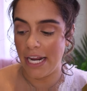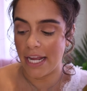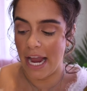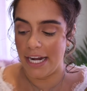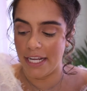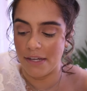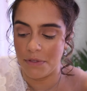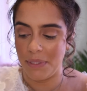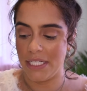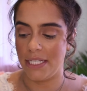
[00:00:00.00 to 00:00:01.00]
It kind of
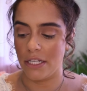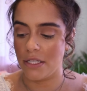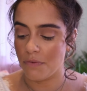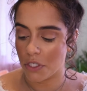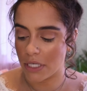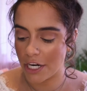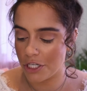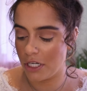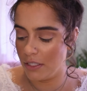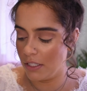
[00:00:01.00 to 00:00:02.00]
gives me a sense of
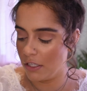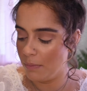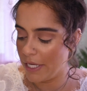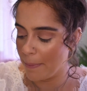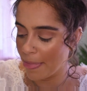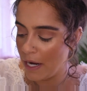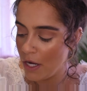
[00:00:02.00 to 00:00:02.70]
direction a little bit.